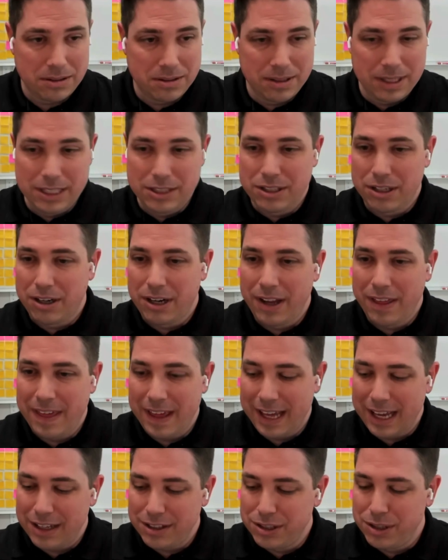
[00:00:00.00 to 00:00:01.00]
Is there anything
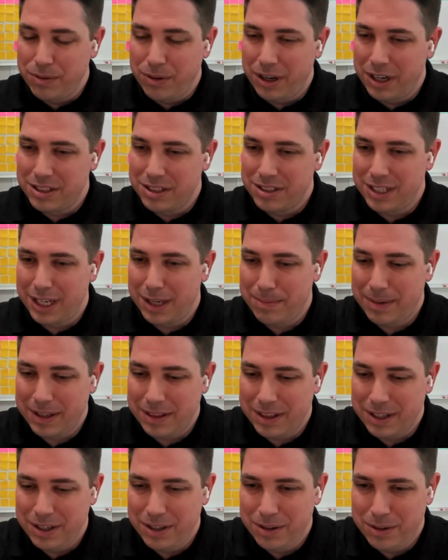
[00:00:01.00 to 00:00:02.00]
else you wanted to say about
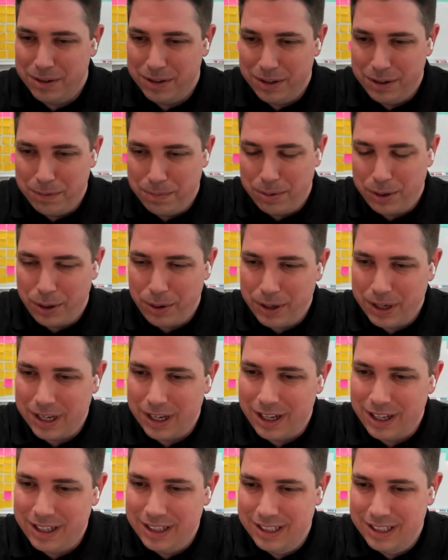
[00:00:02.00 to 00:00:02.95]
the new protocol?